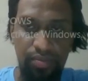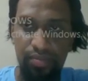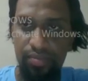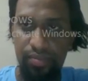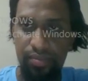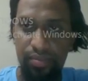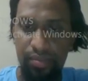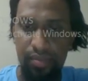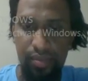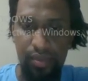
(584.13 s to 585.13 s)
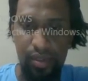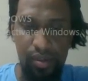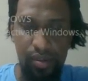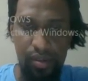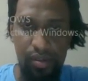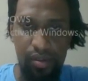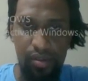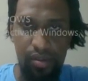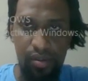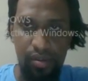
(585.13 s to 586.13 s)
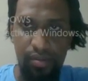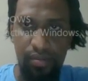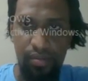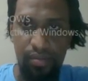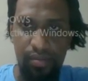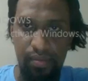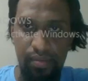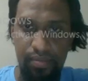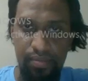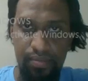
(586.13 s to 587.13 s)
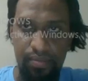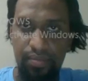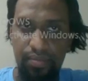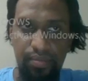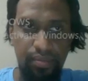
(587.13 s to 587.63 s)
(silence)